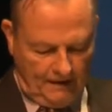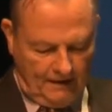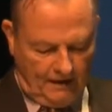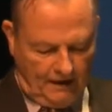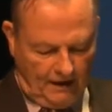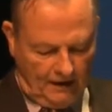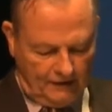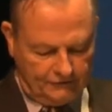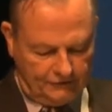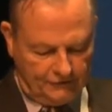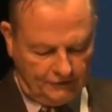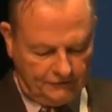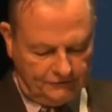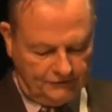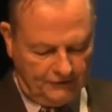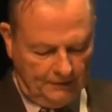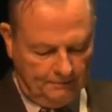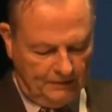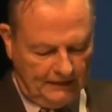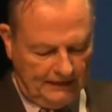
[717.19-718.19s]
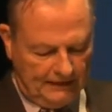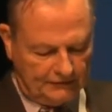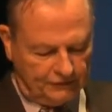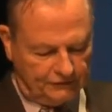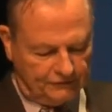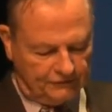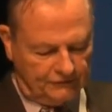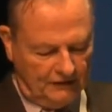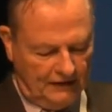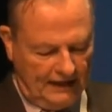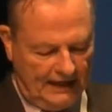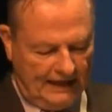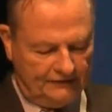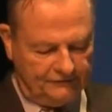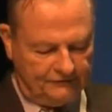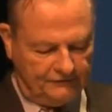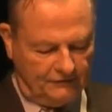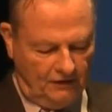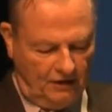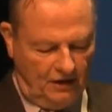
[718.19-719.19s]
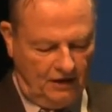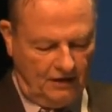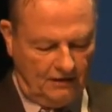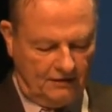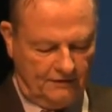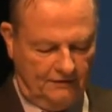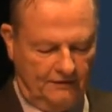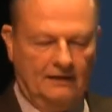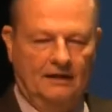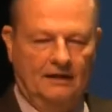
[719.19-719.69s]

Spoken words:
Also, some pleasures last longer than